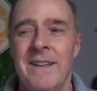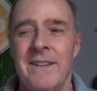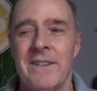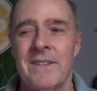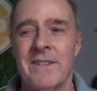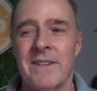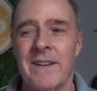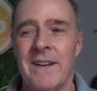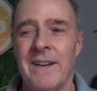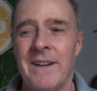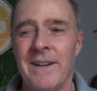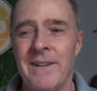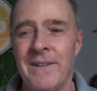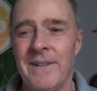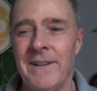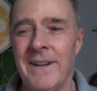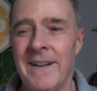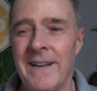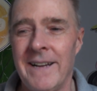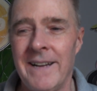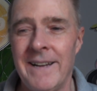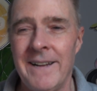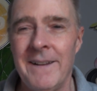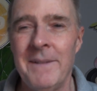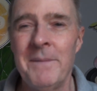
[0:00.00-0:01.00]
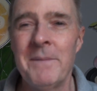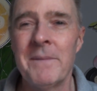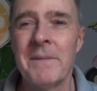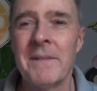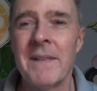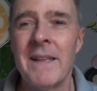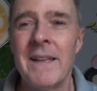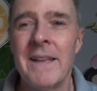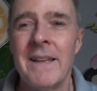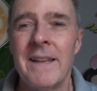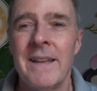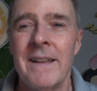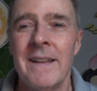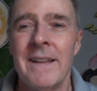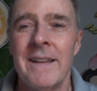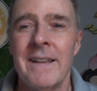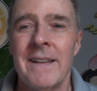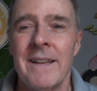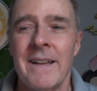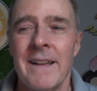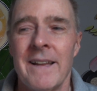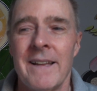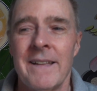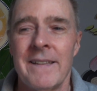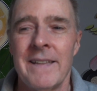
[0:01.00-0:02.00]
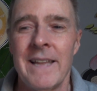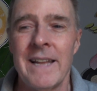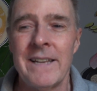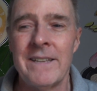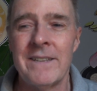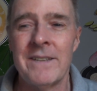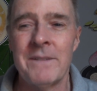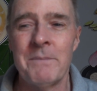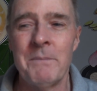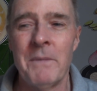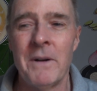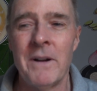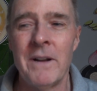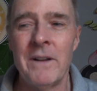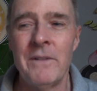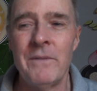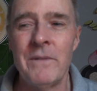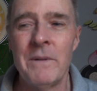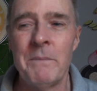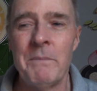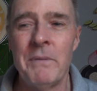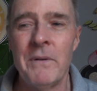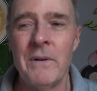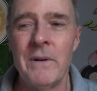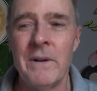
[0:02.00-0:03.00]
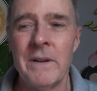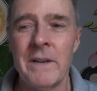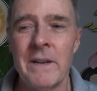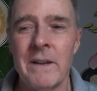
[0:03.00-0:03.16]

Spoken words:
So that's my report,